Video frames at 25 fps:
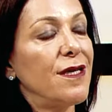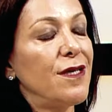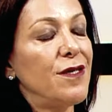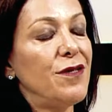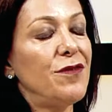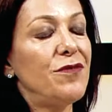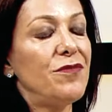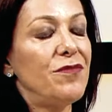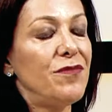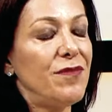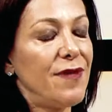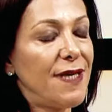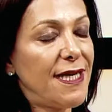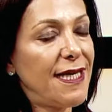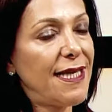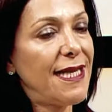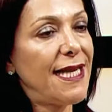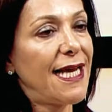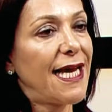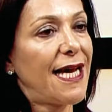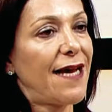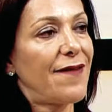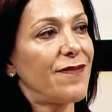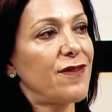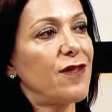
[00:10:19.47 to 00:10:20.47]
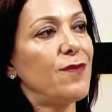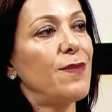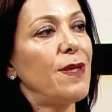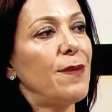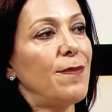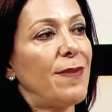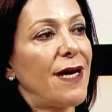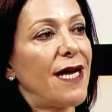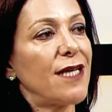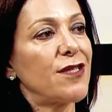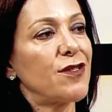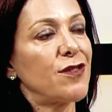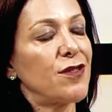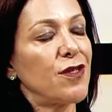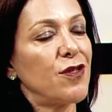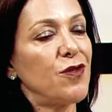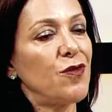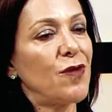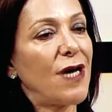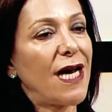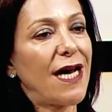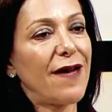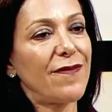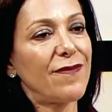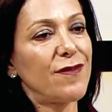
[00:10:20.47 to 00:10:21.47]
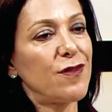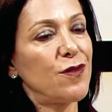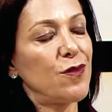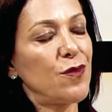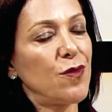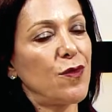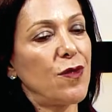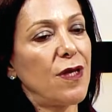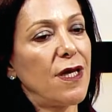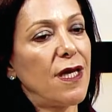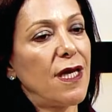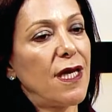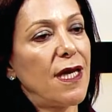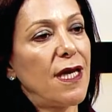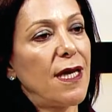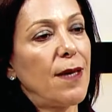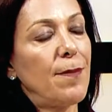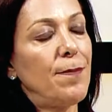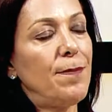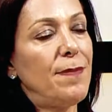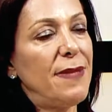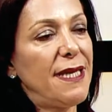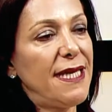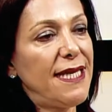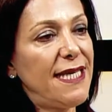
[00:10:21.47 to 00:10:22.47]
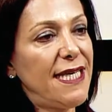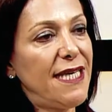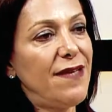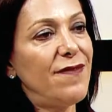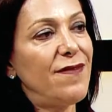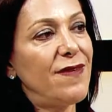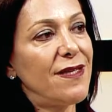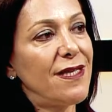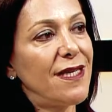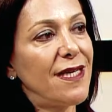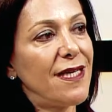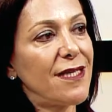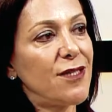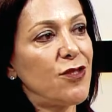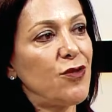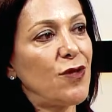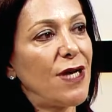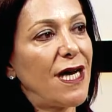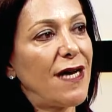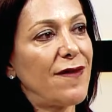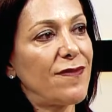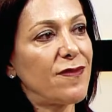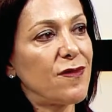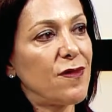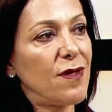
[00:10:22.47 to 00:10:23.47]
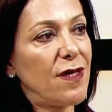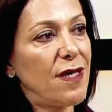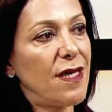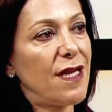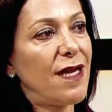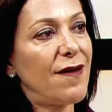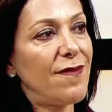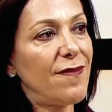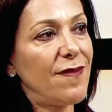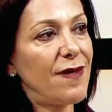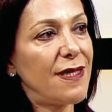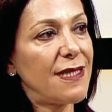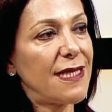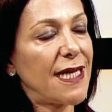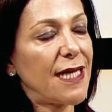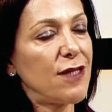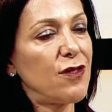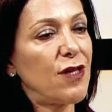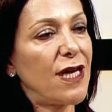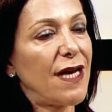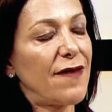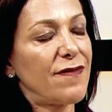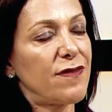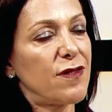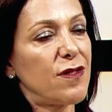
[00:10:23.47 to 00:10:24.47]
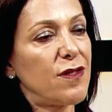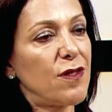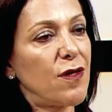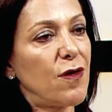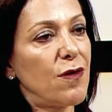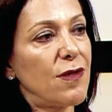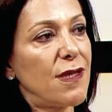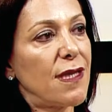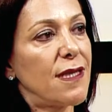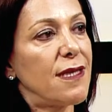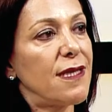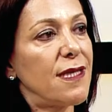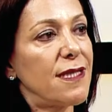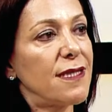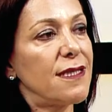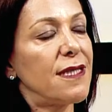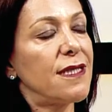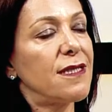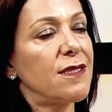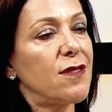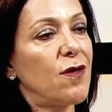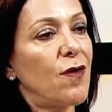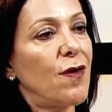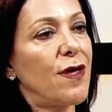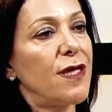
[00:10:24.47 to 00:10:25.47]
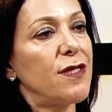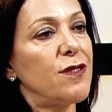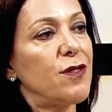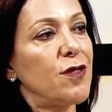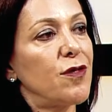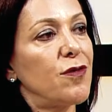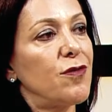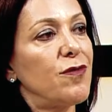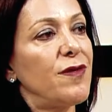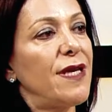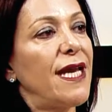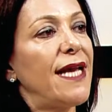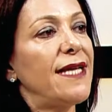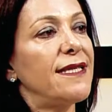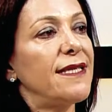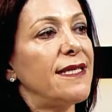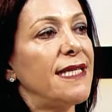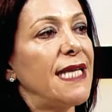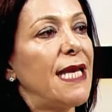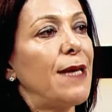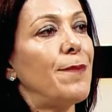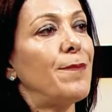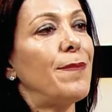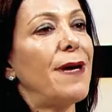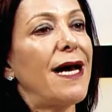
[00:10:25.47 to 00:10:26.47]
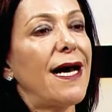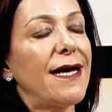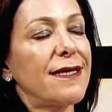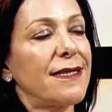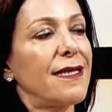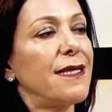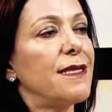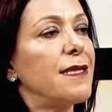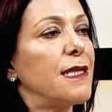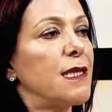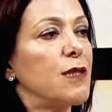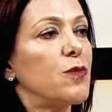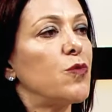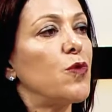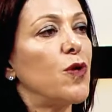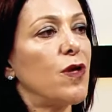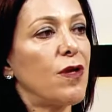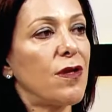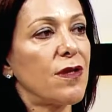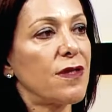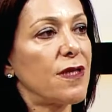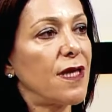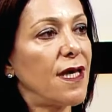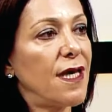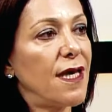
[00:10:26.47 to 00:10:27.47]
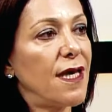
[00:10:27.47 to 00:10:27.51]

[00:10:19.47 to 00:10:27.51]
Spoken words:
You really have to be passionate. You have to believe in it, you have to love it, and you have to know that this is going to create an impact in this world.